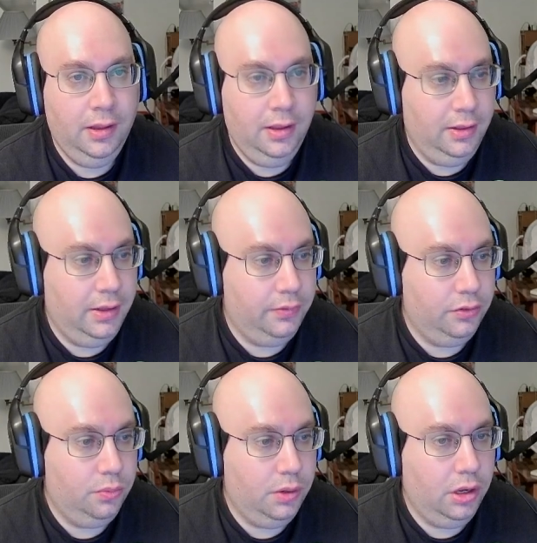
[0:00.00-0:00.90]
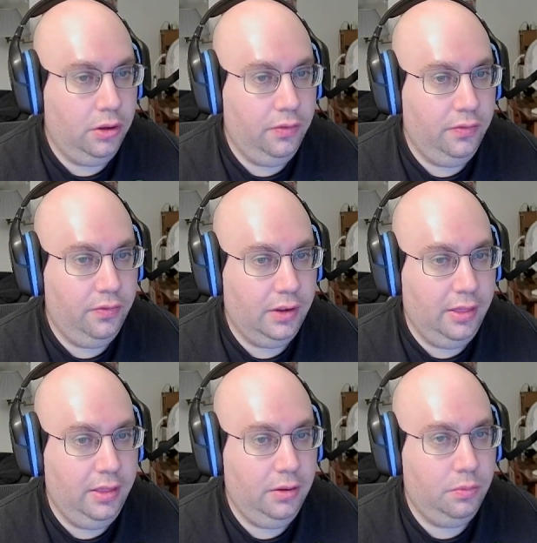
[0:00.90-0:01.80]
level 12, I
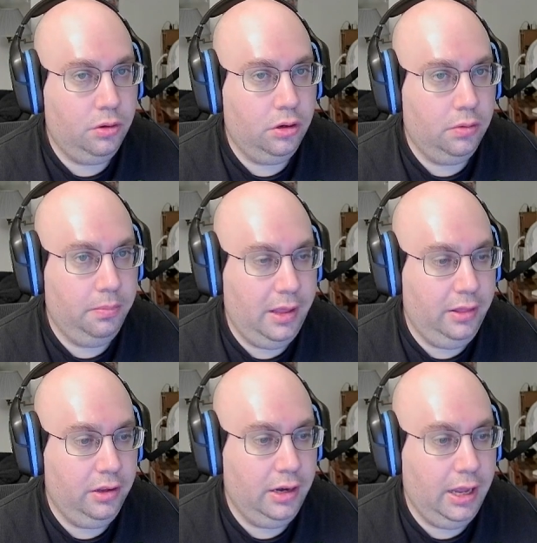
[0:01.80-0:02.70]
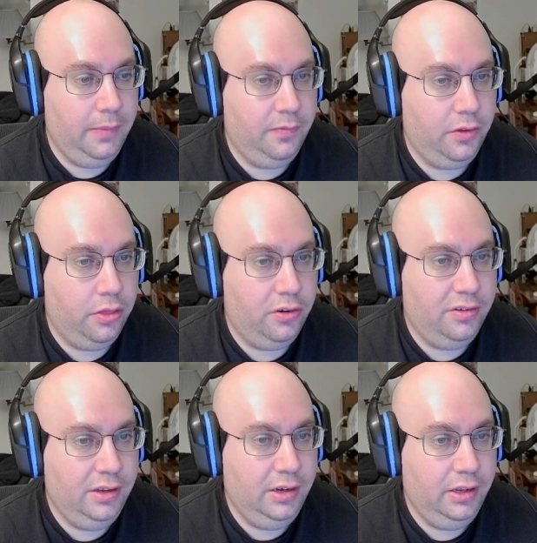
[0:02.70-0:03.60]
think we're mainly going to aim for
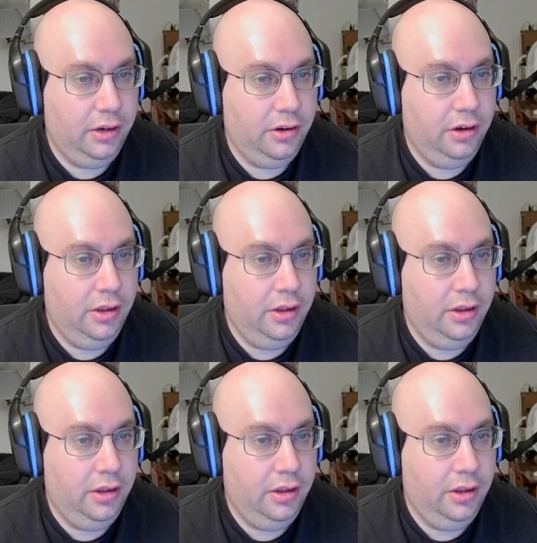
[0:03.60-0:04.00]
13 here,